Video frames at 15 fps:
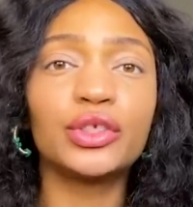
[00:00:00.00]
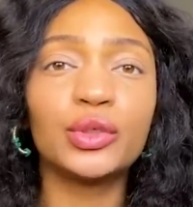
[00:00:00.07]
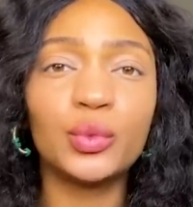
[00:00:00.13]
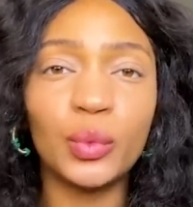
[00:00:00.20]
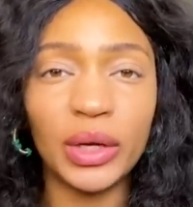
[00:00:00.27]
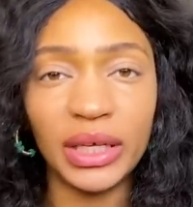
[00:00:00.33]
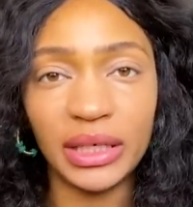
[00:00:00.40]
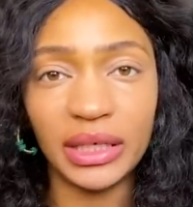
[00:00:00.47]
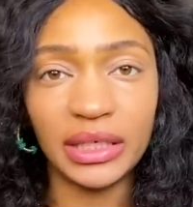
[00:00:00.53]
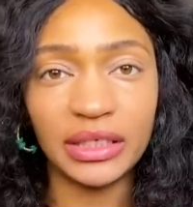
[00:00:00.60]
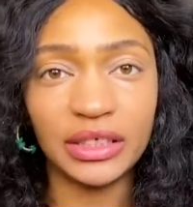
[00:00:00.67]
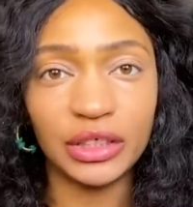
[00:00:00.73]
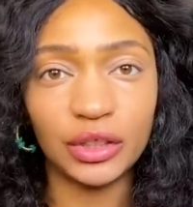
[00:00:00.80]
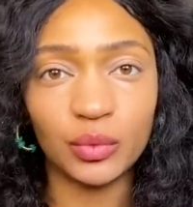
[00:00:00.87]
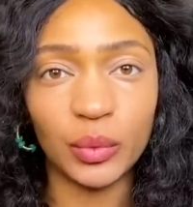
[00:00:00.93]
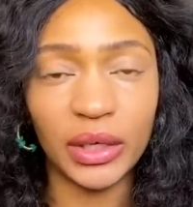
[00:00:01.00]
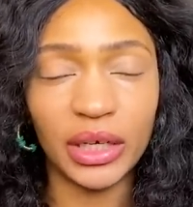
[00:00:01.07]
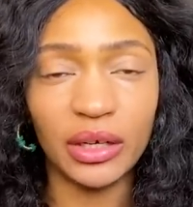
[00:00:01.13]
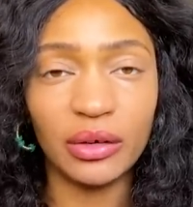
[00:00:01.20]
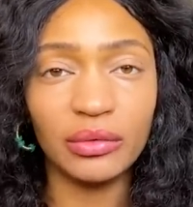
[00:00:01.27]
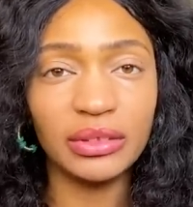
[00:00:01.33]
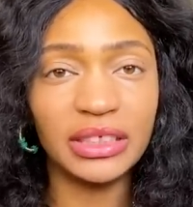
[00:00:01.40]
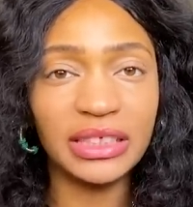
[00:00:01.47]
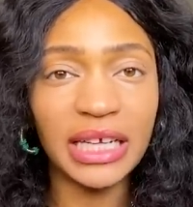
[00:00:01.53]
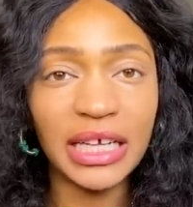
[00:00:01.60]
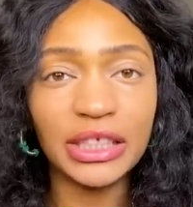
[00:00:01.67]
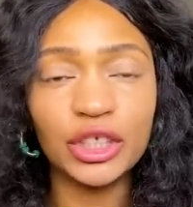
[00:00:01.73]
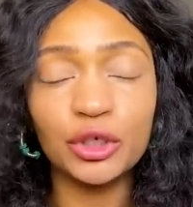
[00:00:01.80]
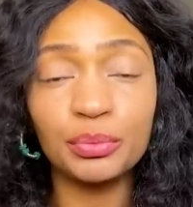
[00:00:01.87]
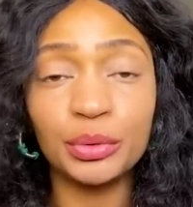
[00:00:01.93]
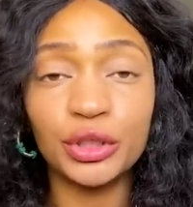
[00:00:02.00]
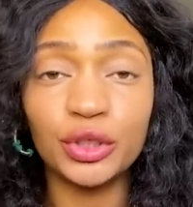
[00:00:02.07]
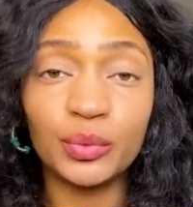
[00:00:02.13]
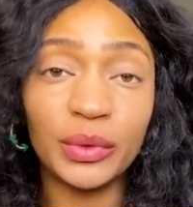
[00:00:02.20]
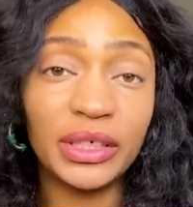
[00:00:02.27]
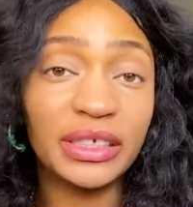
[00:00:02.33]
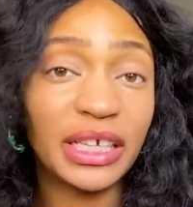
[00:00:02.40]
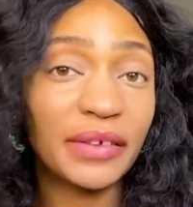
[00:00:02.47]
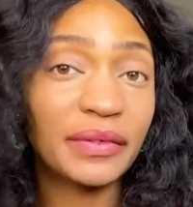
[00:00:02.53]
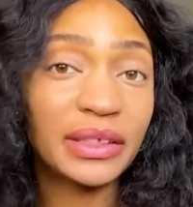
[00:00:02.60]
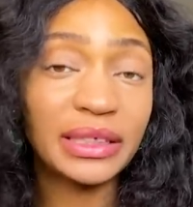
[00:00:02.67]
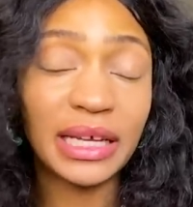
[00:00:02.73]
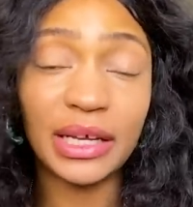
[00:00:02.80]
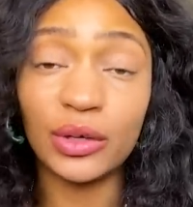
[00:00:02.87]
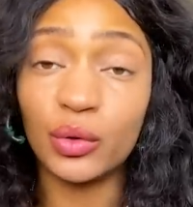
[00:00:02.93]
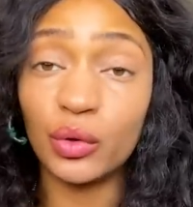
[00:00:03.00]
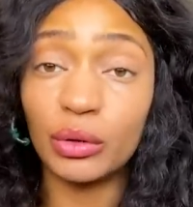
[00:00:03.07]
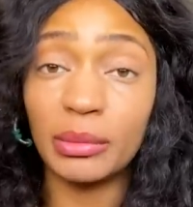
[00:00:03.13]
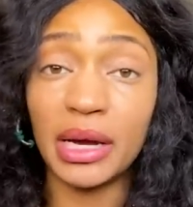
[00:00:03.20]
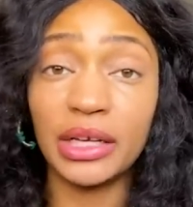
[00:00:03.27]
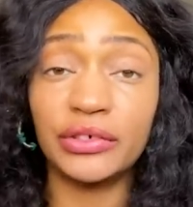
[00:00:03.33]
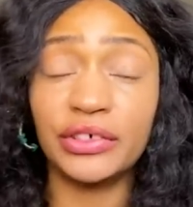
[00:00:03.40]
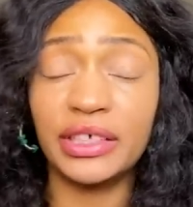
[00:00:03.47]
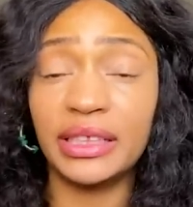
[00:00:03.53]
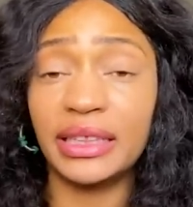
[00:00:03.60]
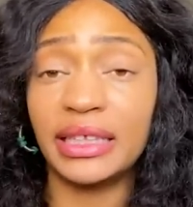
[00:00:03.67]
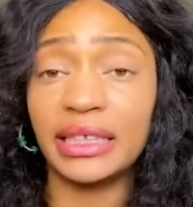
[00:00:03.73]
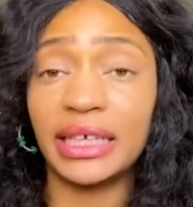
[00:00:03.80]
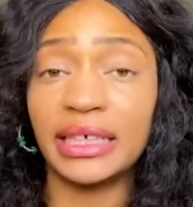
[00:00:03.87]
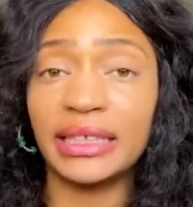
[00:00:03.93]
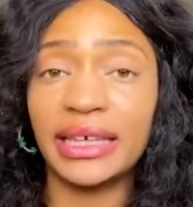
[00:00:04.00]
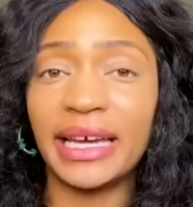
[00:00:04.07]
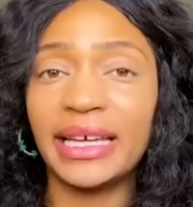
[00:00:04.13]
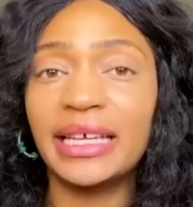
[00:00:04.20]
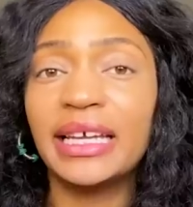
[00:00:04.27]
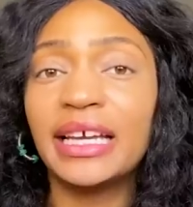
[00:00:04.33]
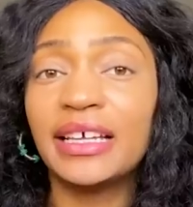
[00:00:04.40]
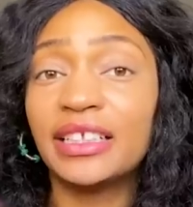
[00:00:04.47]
sweetness as well. It's not super sweet, definitely not a gourmand or anything like that.